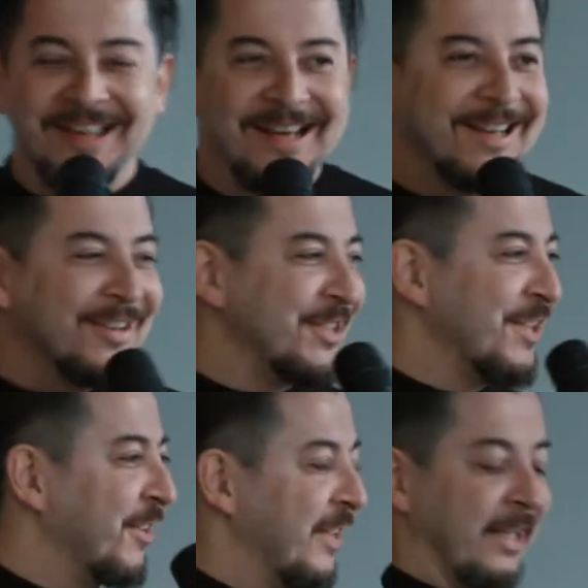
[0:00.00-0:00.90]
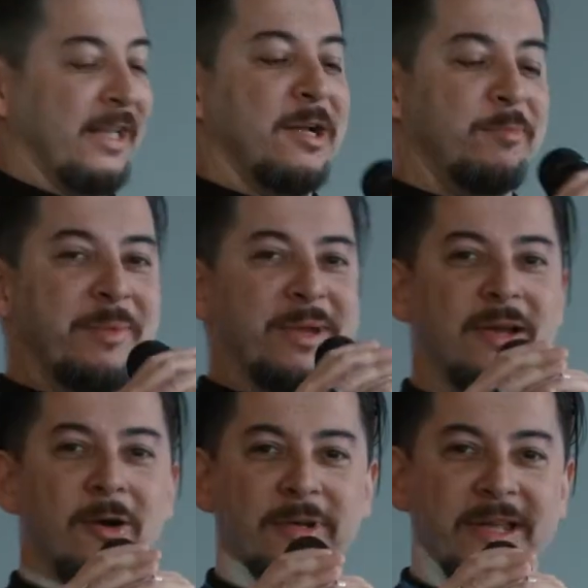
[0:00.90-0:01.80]
that, you know, so maybe
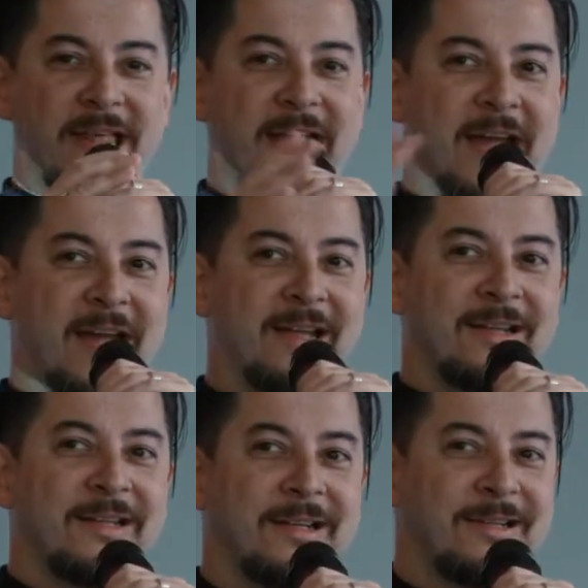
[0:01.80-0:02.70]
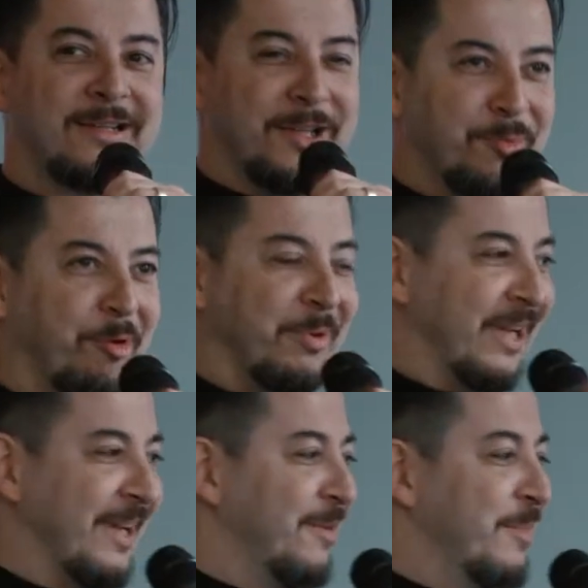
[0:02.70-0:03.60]
hold it there. You could probably
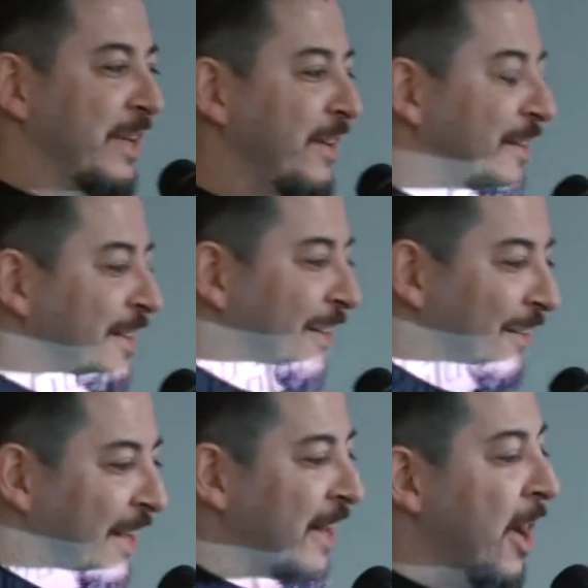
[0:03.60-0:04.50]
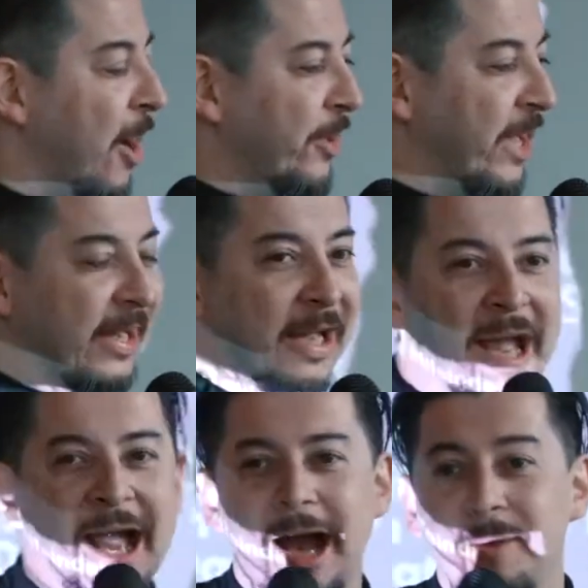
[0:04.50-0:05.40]
hear me like that. Okay,
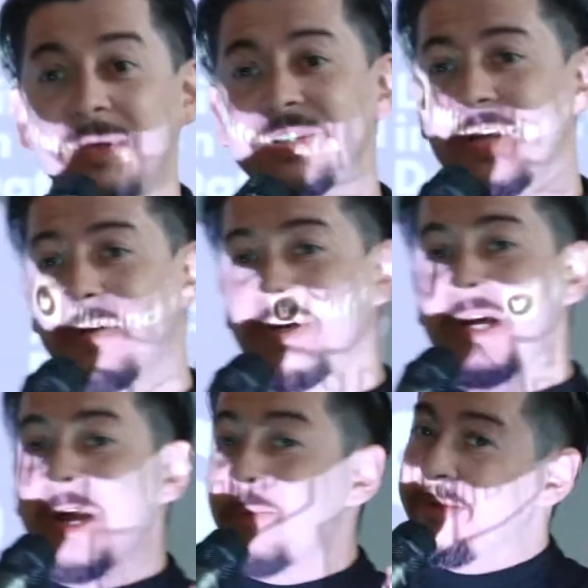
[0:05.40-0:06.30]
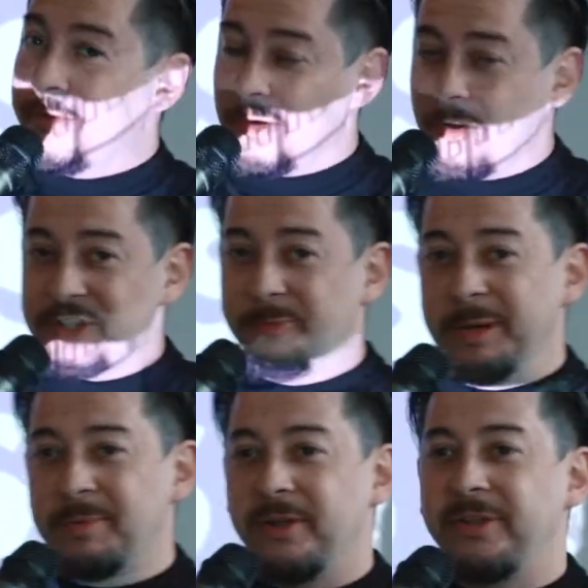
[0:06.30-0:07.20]
so we've got lots of
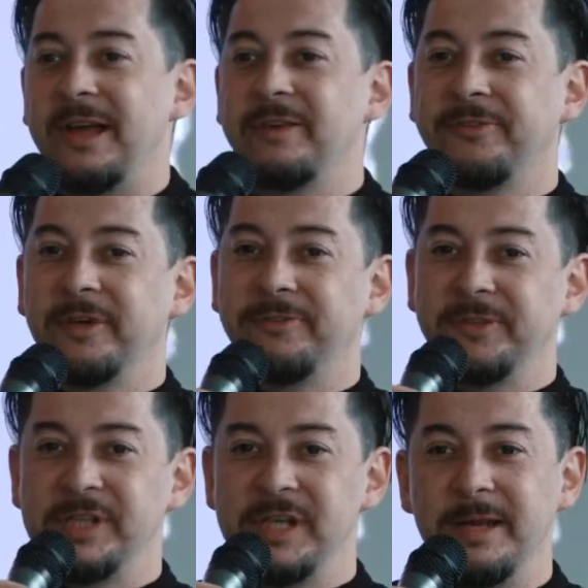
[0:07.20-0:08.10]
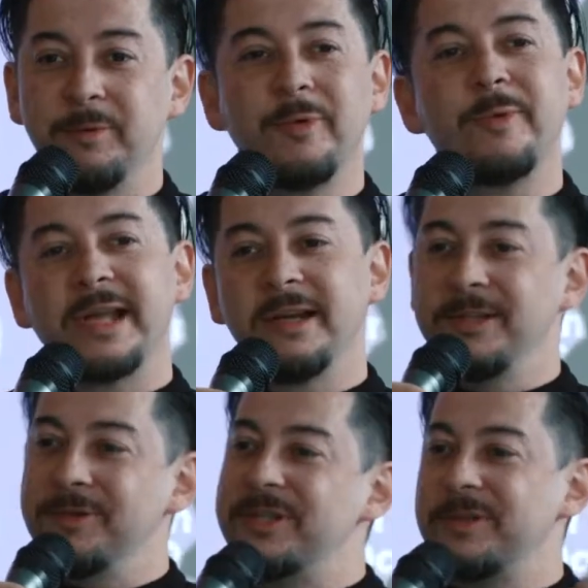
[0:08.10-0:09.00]
people to thank for today. What we're going to
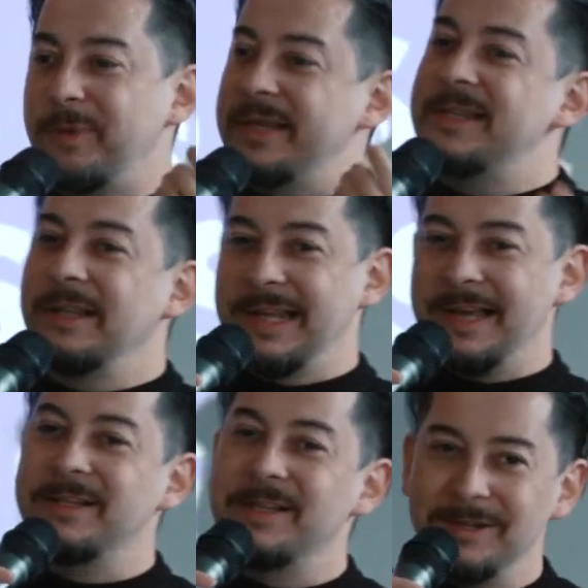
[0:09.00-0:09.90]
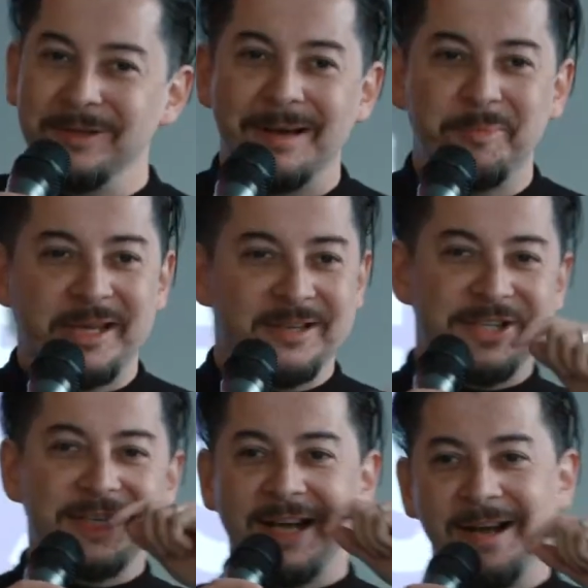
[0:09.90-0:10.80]
do is wait till the end to do that
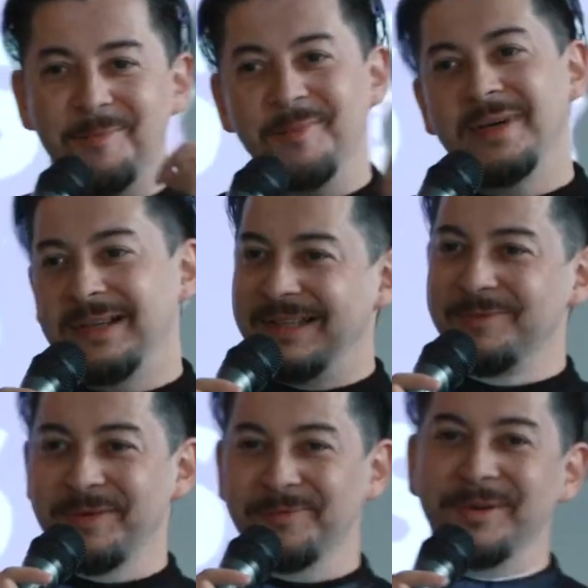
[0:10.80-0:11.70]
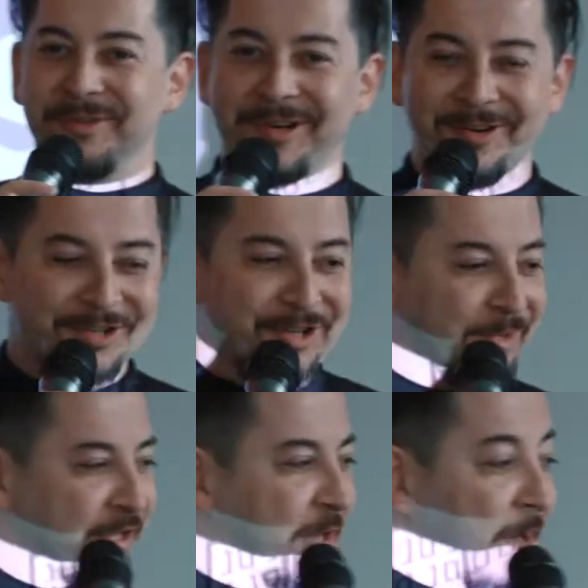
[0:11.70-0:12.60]
because we've only got so
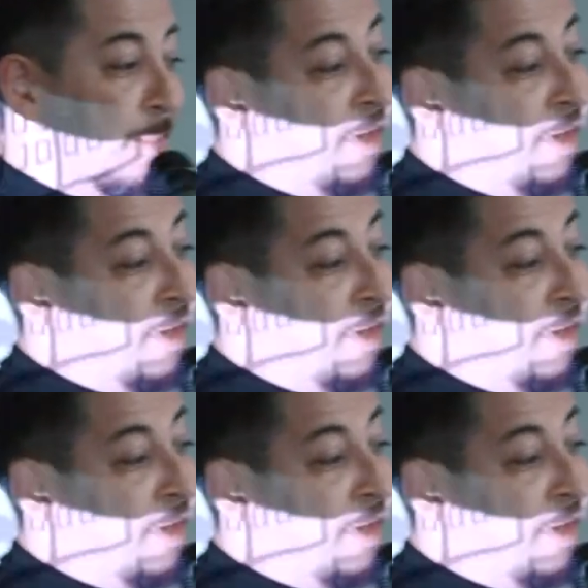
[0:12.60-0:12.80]
much time